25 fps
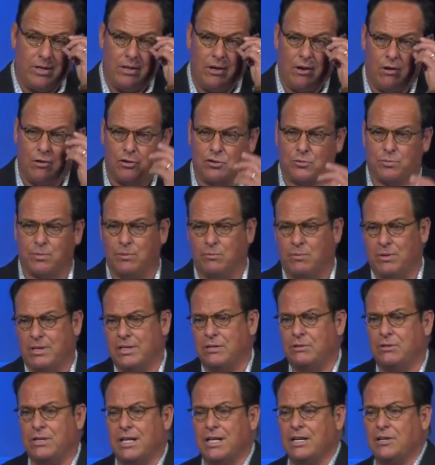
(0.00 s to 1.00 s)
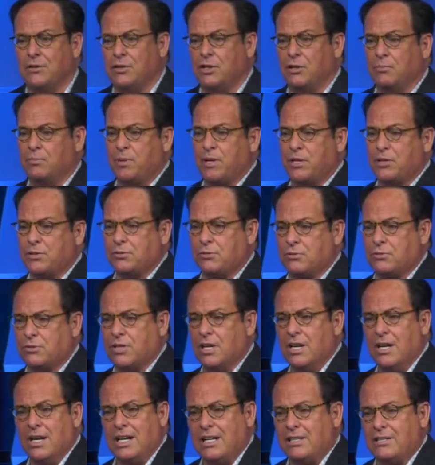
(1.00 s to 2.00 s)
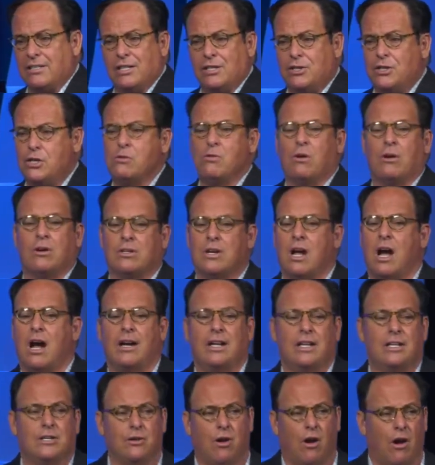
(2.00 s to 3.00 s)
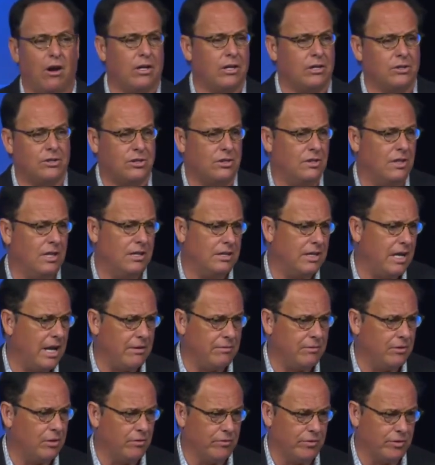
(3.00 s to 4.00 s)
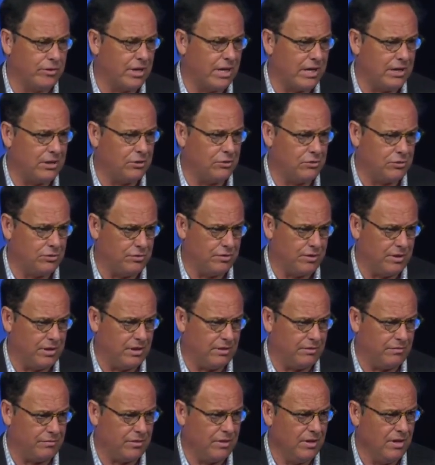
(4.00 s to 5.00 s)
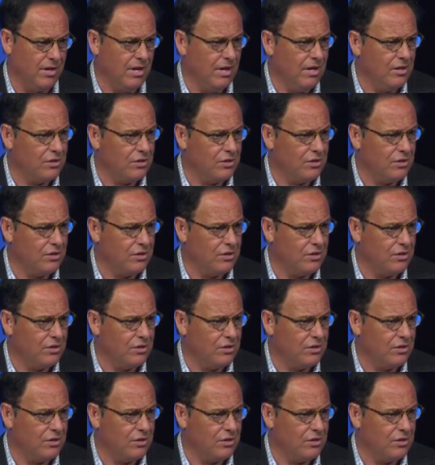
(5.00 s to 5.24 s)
knows. But when you get into the epistles, he said, You are not in darkness, so that day would overtake you as a thief.